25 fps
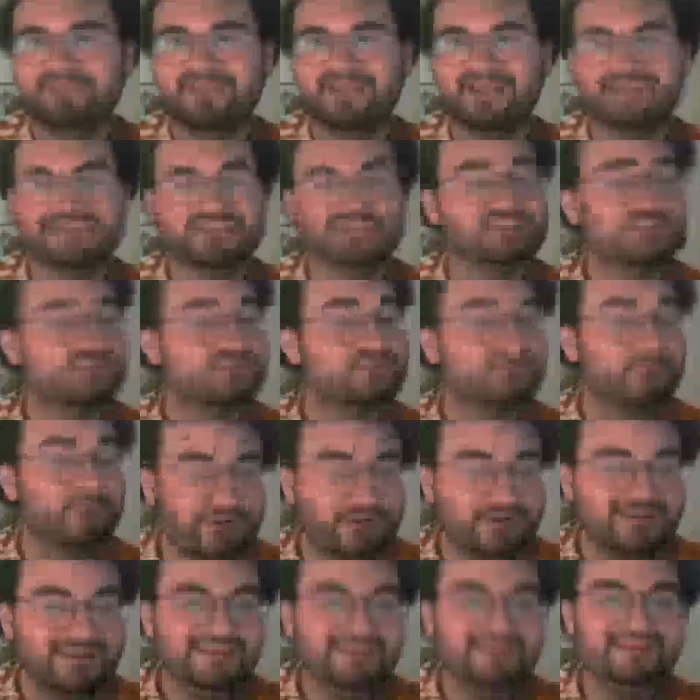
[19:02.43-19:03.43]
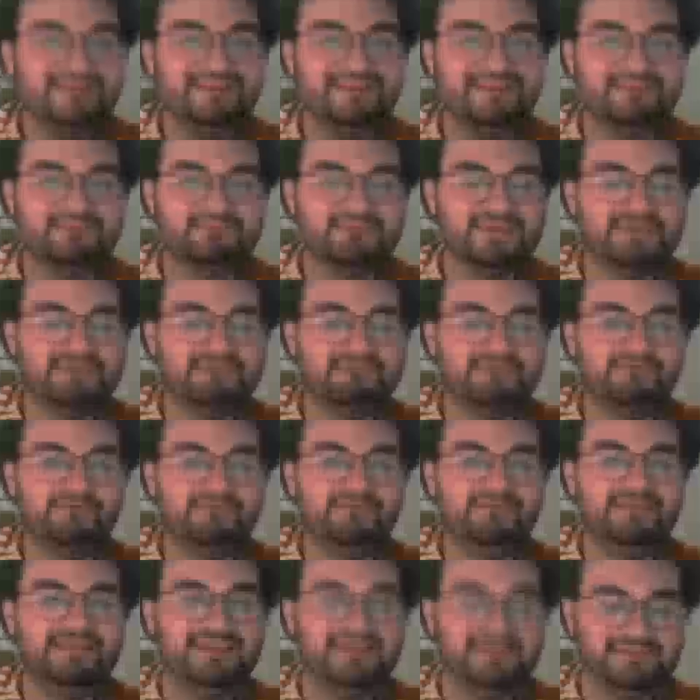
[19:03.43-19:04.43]
story that people
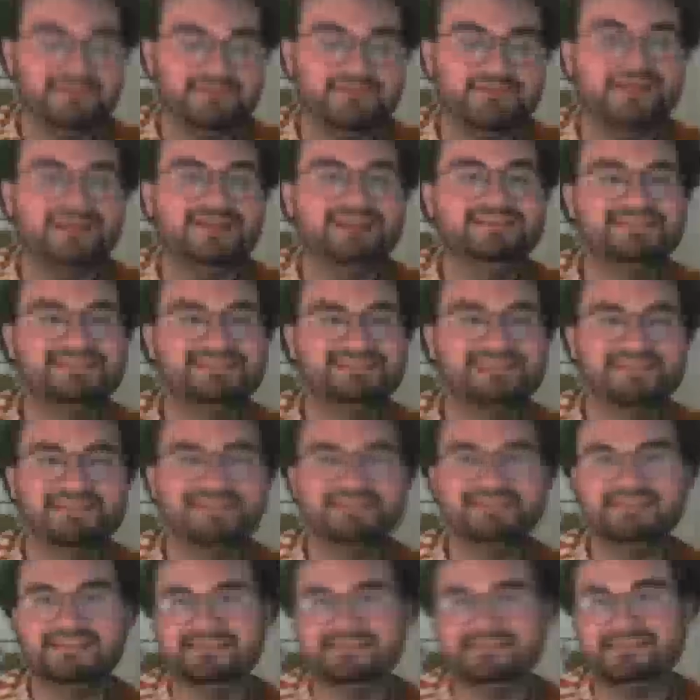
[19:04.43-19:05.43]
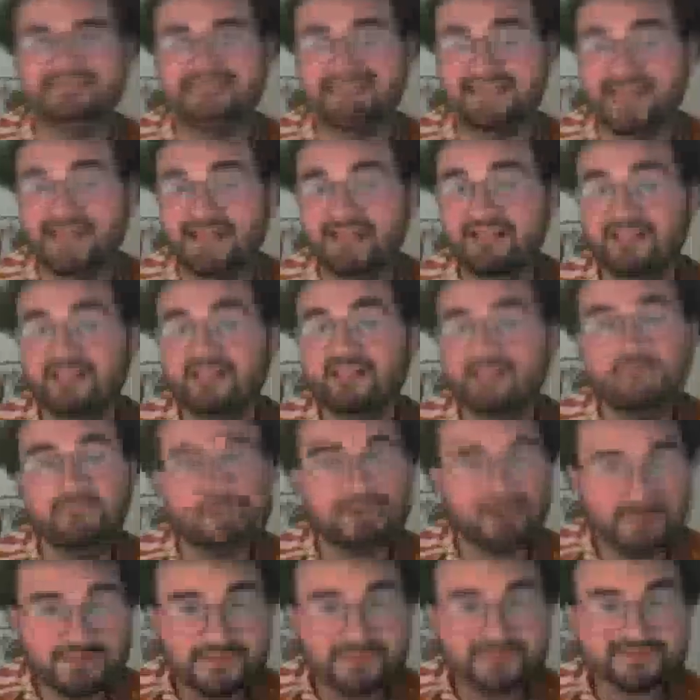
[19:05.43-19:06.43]
in the United States like to tell about
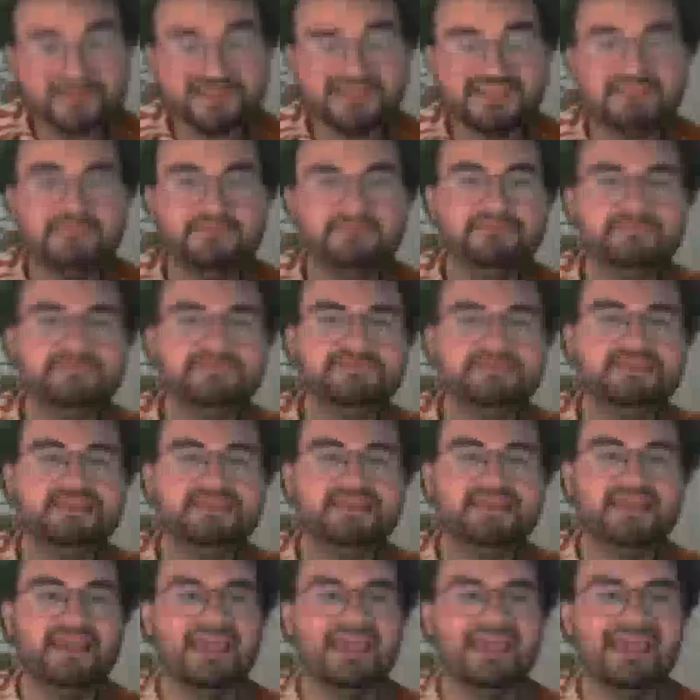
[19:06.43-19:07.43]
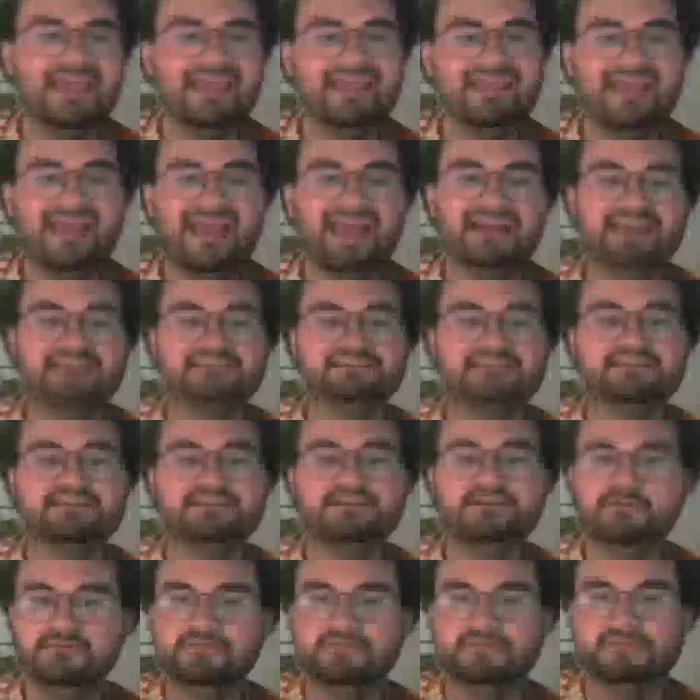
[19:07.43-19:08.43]
themselves and act as
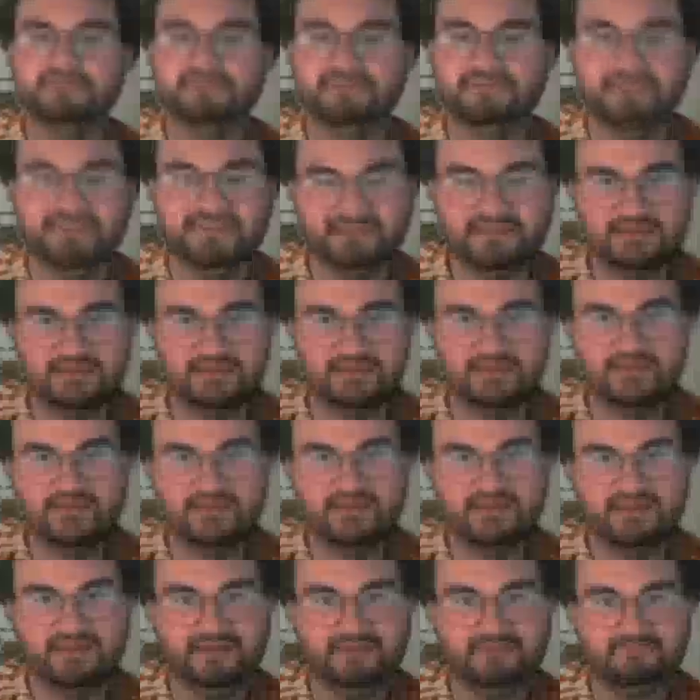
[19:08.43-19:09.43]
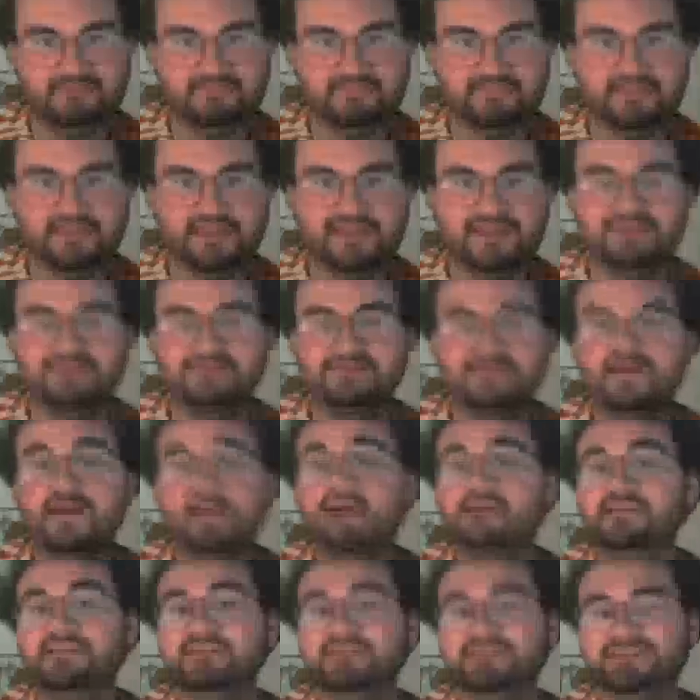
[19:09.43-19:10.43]
though the kind of
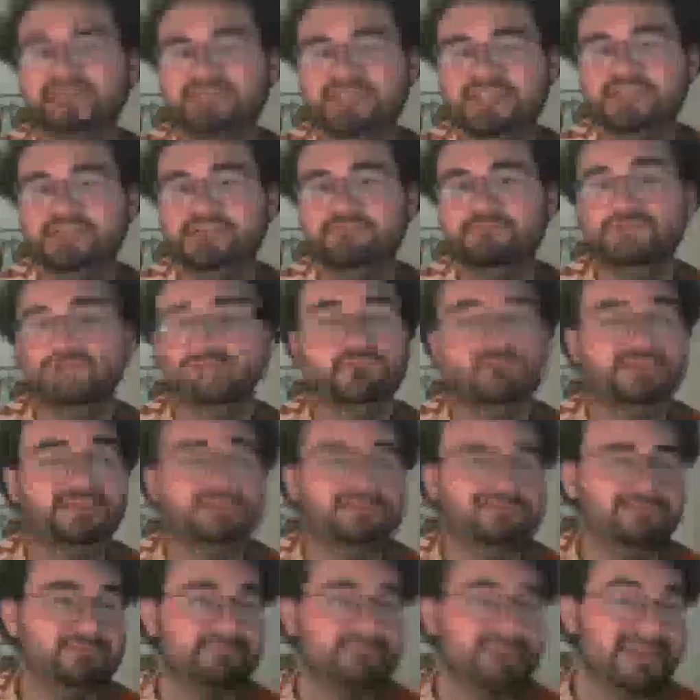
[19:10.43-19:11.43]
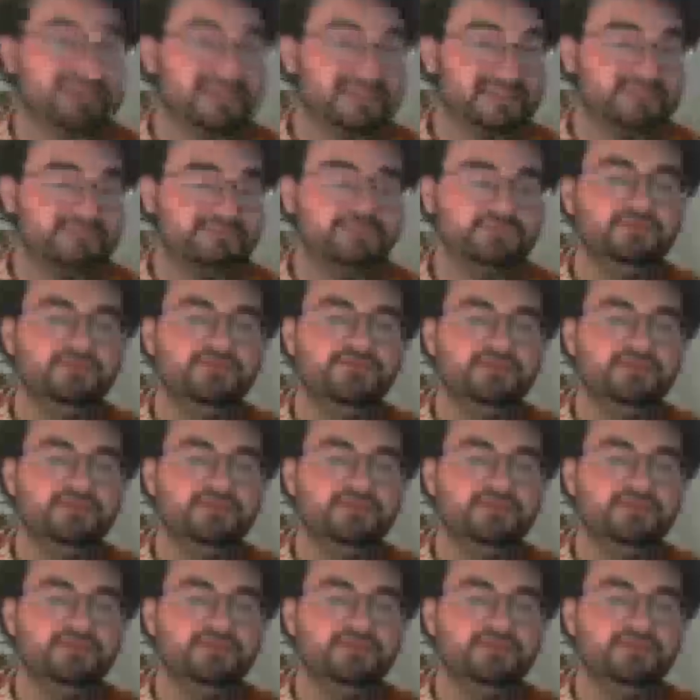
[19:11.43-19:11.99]
colonization was really peaceful,